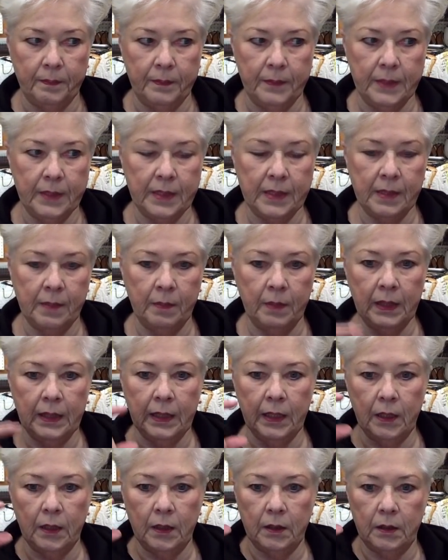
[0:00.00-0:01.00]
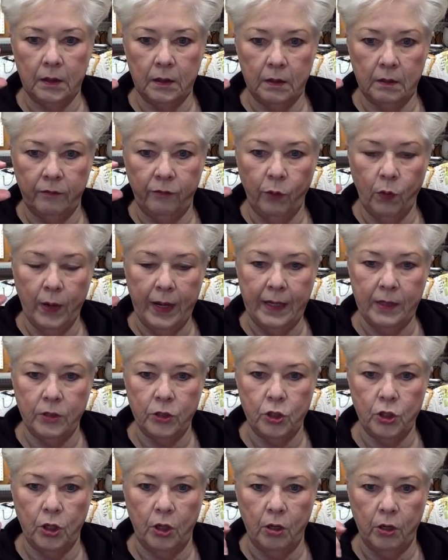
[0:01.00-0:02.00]
some little 4-ounce
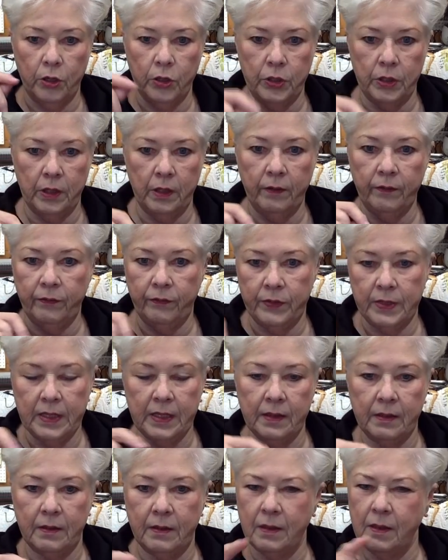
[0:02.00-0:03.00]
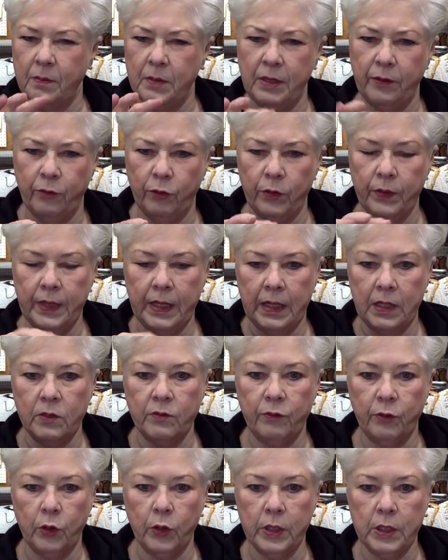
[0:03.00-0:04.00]
jars of some different things
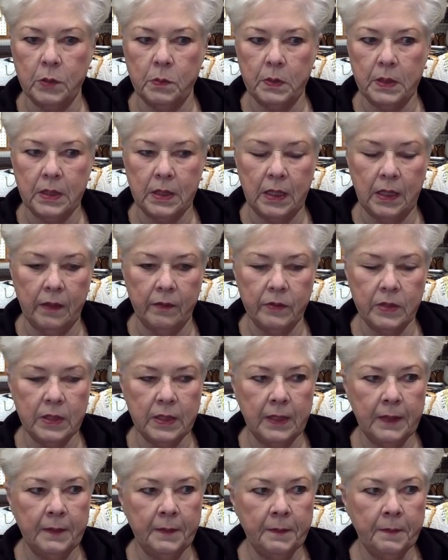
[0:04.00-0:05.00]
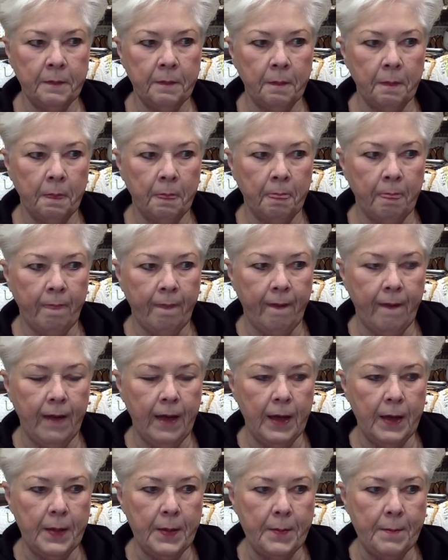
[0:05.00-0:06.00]
for Christmas gifts.
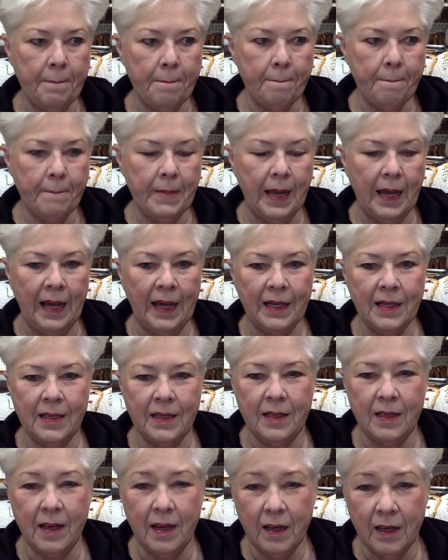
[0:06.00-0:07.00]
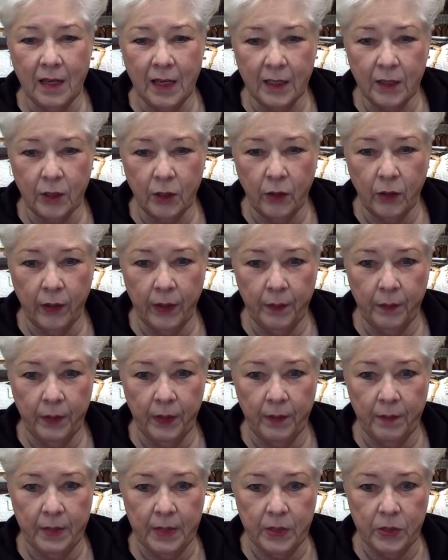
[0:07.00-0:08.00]
I did not like the
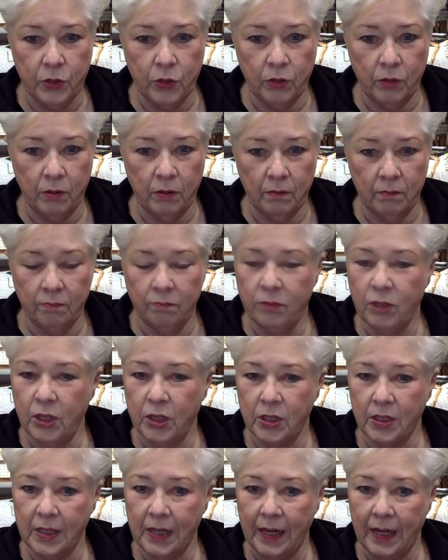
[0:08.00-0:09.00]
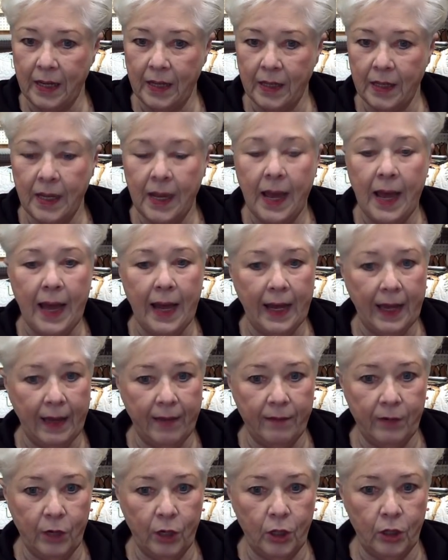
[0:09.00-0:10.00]
cranberry mustard, just saying. I
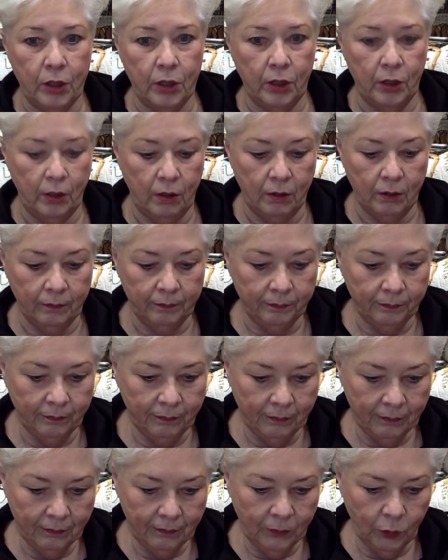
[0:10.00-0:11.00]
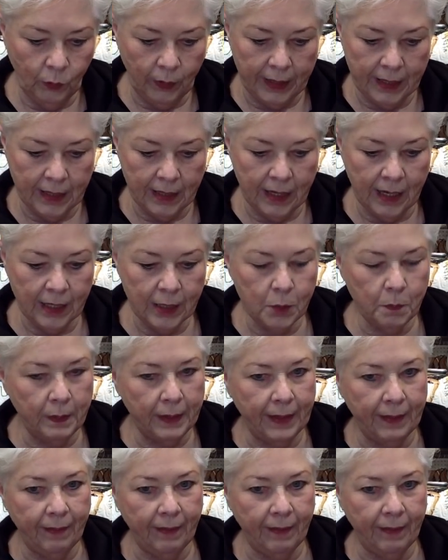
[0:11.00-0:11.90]
gave it all to her. We did not split